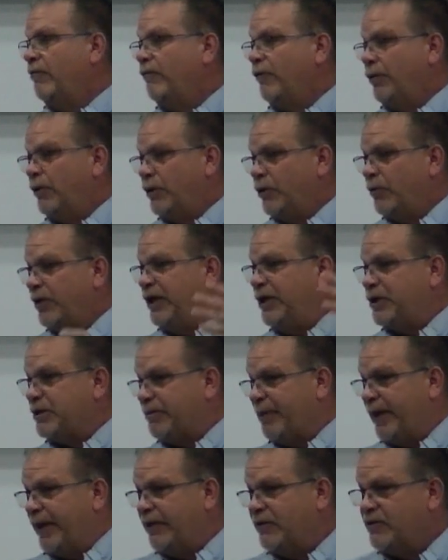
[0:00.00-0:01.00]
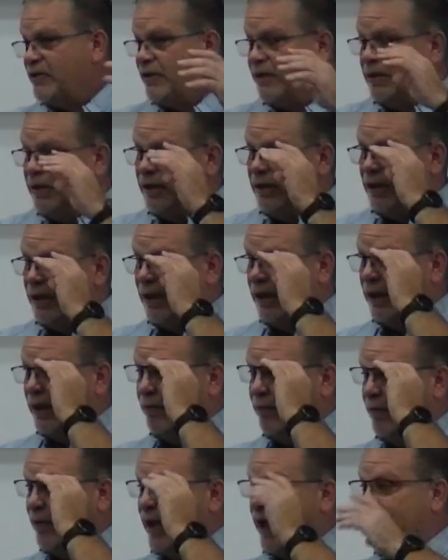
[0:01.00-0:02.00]
for the green space,
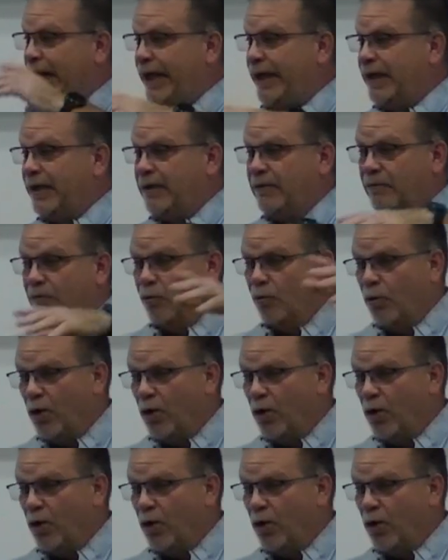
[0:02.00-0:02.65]
adding